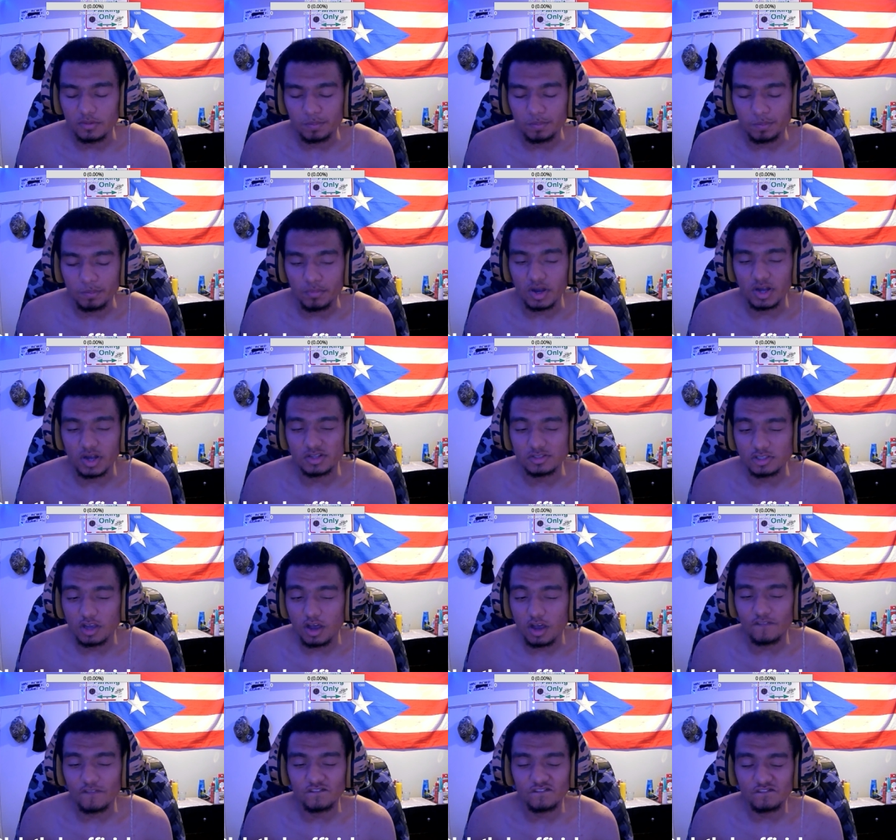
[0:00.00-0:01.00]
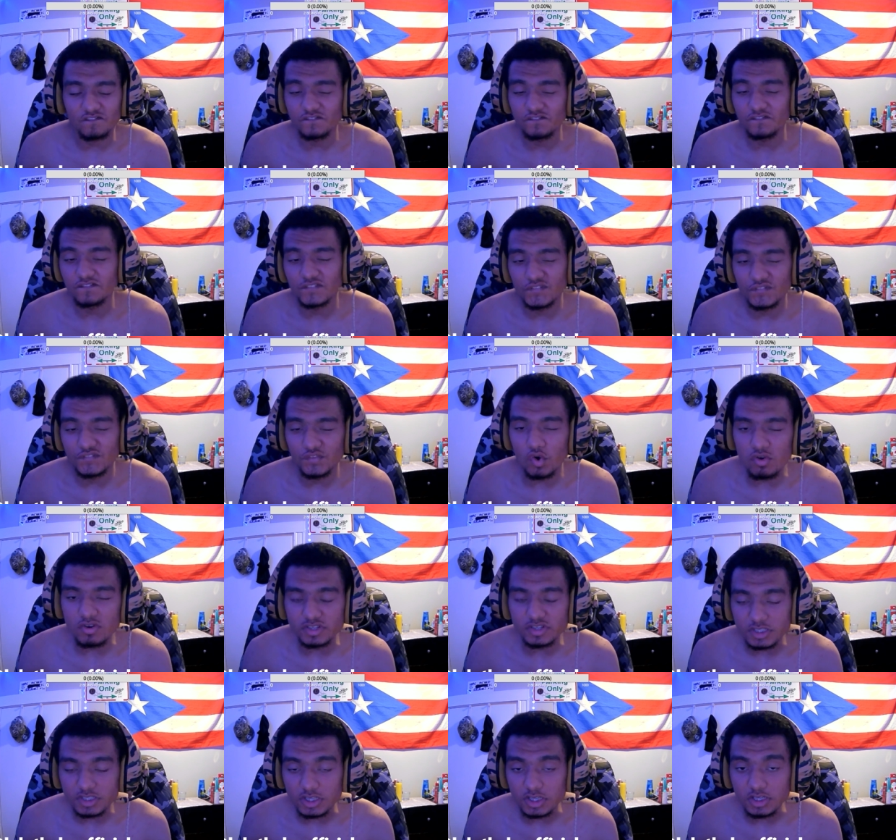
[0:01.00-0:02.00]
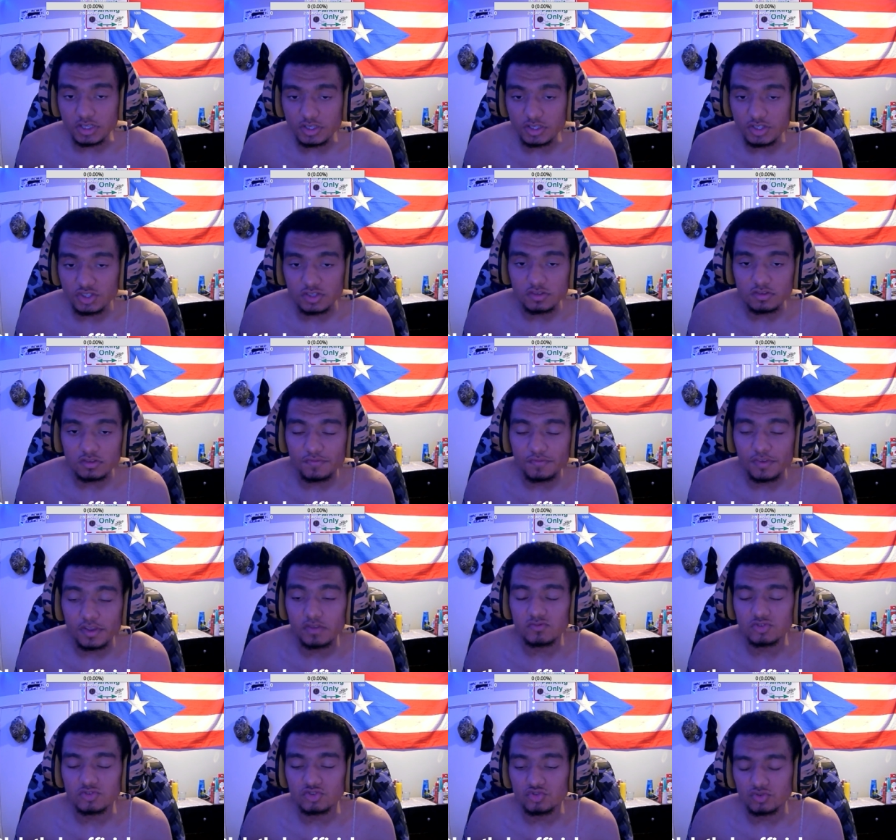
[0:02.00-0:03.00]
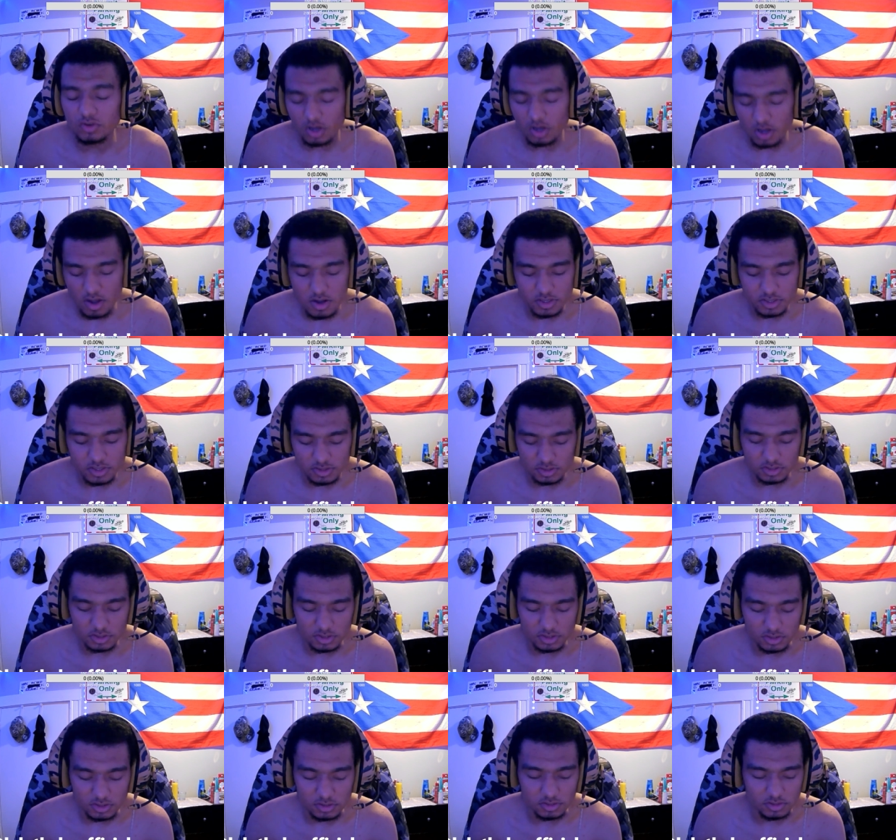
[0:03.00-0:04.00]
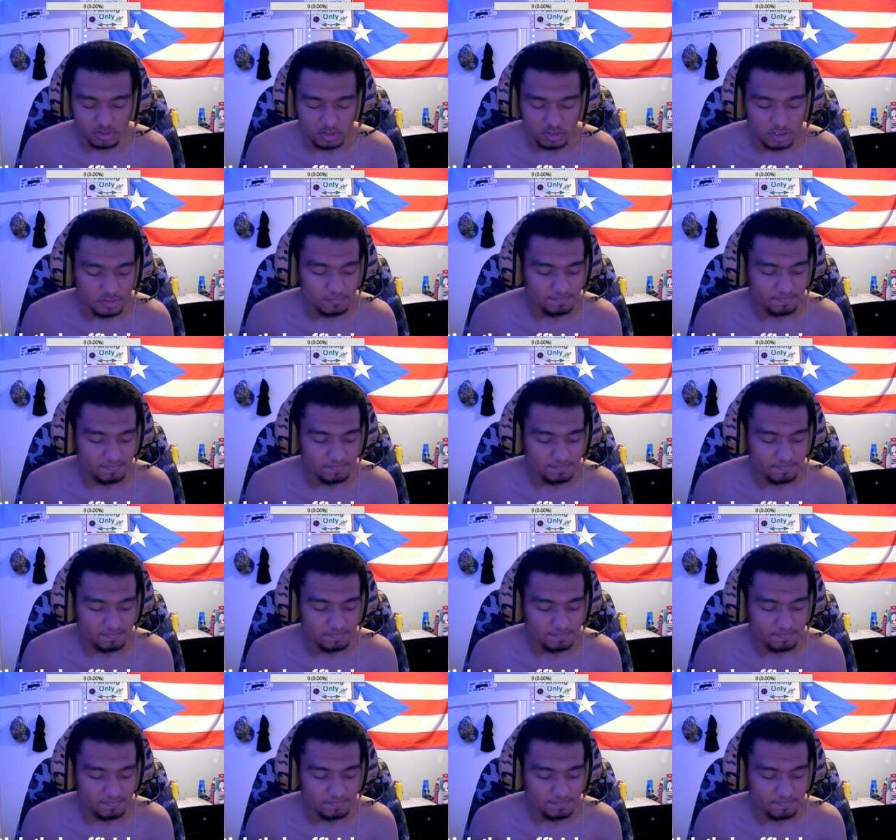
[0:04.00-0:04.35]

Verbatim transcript: My top 14 favorite drill artist is